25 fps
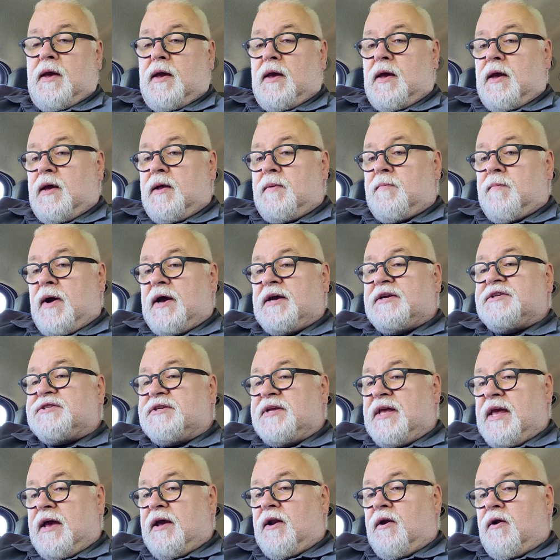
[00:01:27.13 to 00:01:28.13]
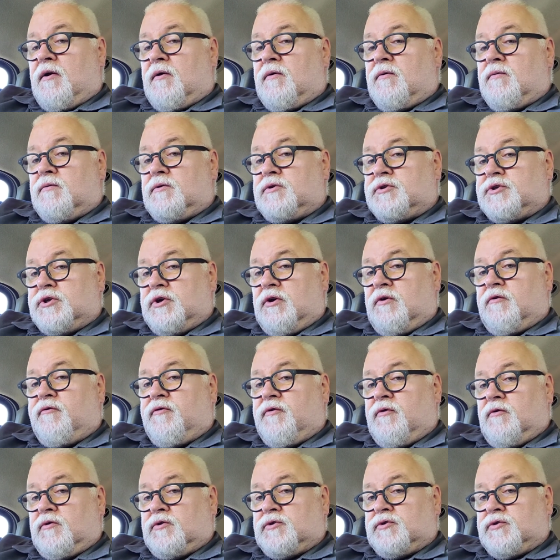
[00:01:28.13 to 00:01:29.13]
And my scanner will show
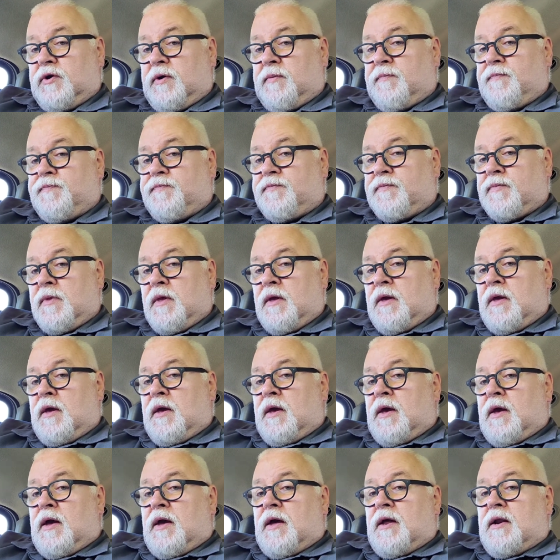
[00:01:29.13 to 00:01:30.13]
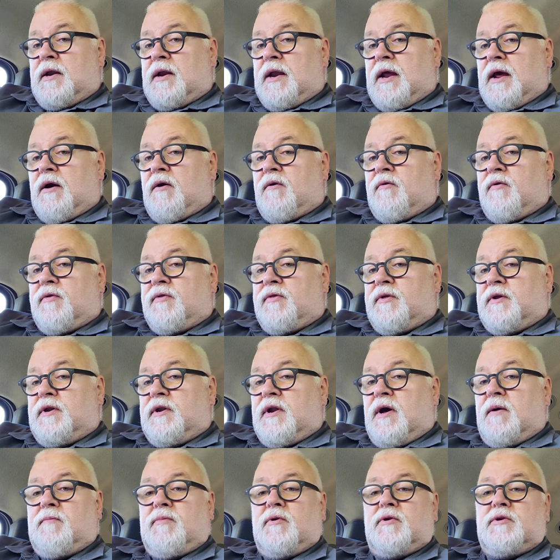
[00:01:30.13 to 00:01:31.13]
fuel trim. Now, the
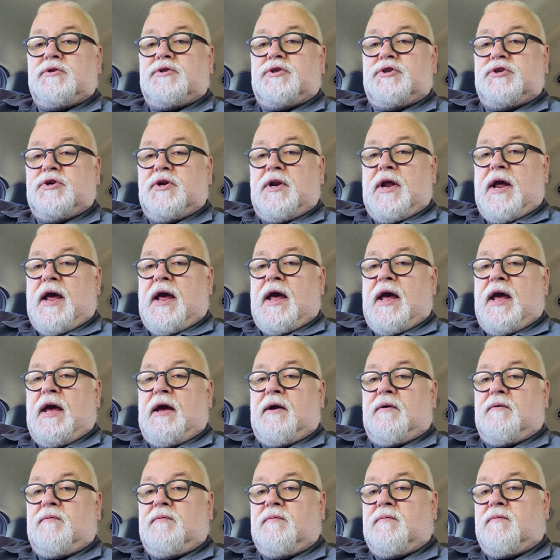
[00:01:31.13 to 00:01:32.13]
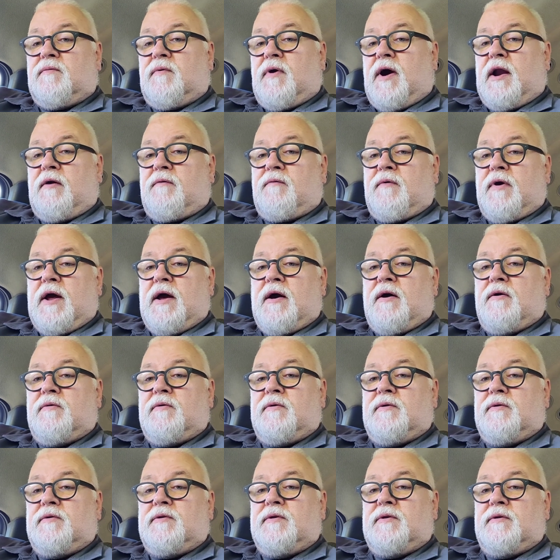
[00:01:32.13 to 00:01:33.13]
numbers should hang right
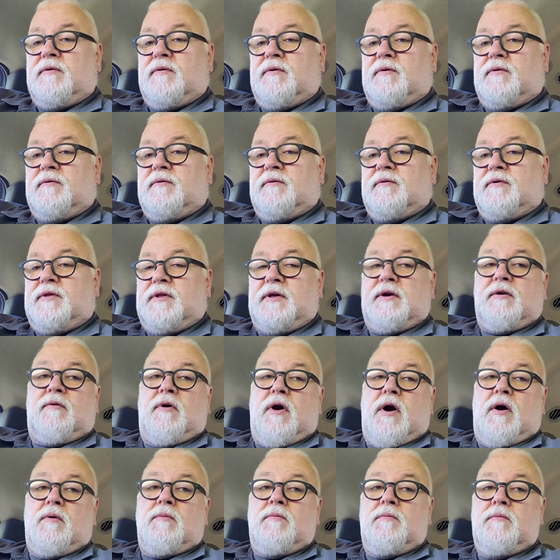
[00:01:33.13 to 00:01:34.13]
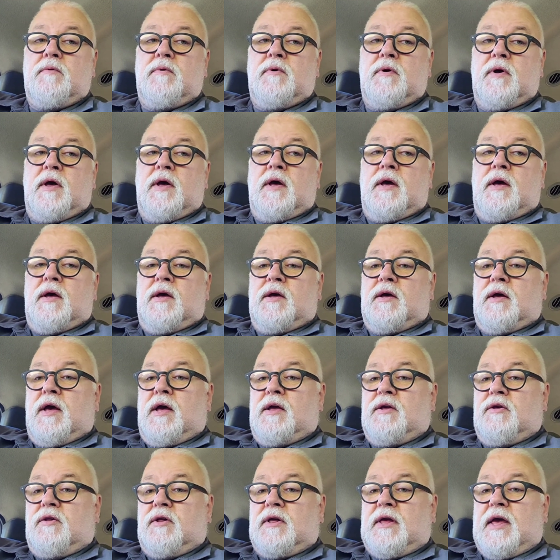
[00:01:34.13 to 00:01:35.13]
around zero,
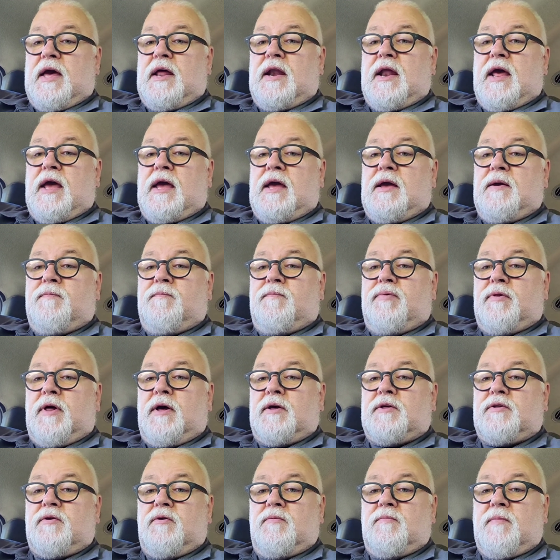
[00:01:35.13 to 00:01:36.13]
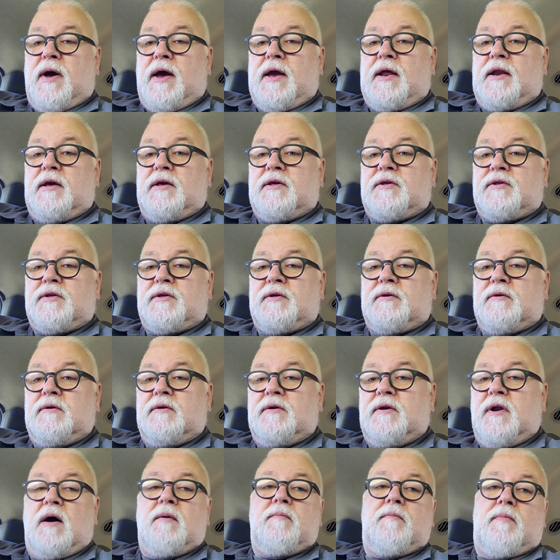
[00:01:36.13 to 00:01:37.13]
and you'll get a plus or minus
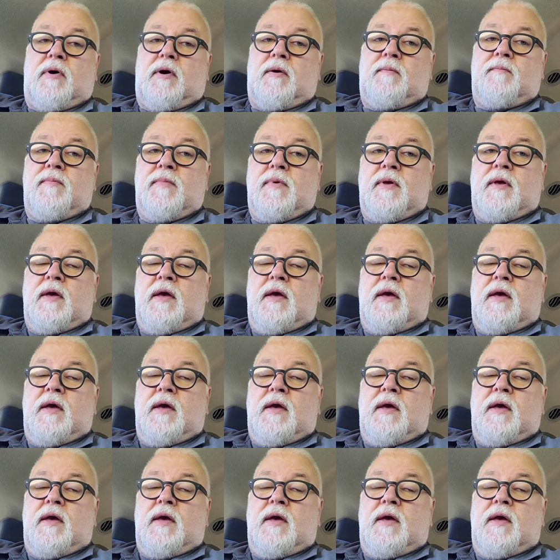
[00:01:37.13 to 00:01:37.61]
number.